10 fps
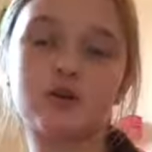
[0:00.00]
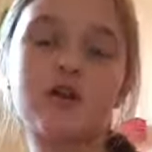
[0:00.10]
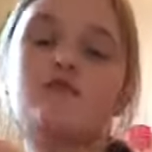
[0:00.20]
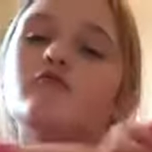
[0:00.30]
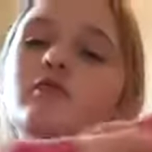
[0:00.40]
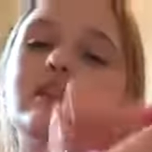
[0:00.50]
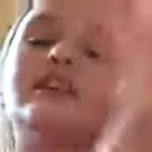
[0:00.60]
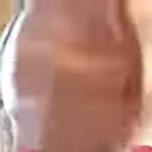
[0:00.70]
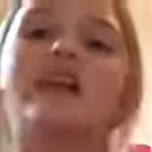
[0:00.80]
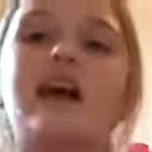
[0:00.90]
I'm really
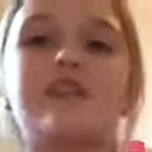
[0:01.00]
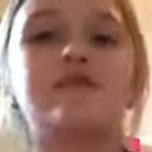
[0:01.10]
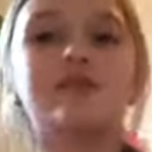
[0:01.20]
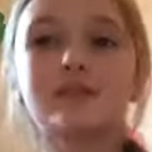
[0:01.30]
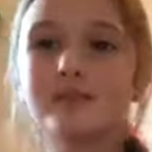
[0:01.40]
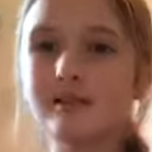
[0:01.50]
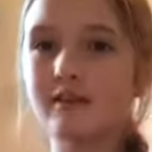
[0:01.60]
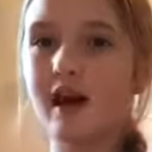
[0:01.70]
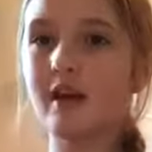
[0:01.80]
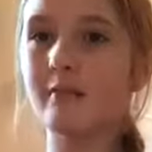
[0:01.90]
glad if you
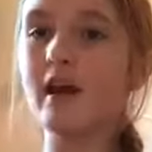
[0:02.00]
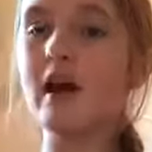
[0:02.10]
subscribe,